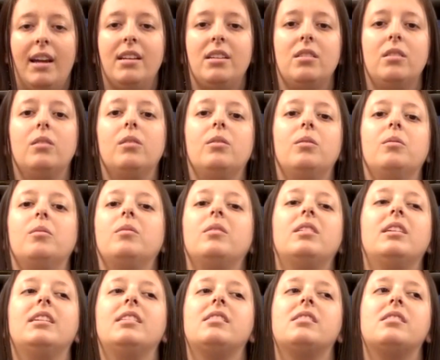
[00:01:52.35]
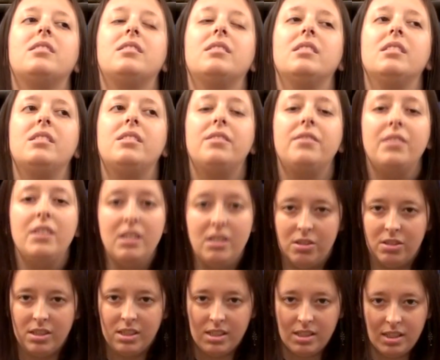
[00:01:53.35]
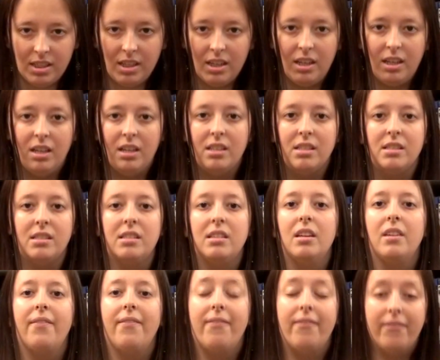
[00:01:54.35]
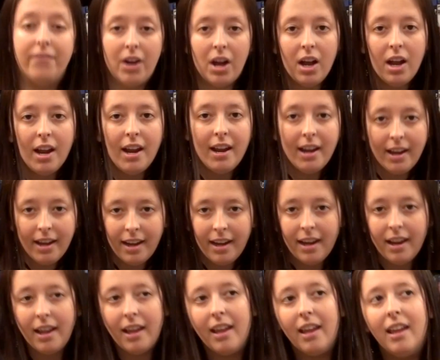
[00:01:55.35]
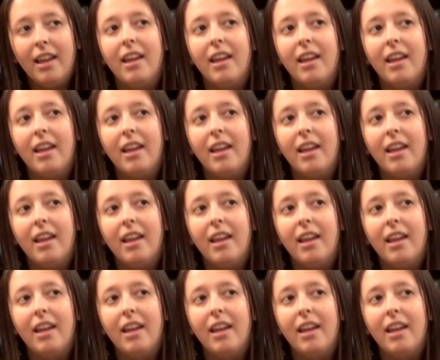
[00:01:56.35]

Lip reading: I do. It's interesting, it's fun,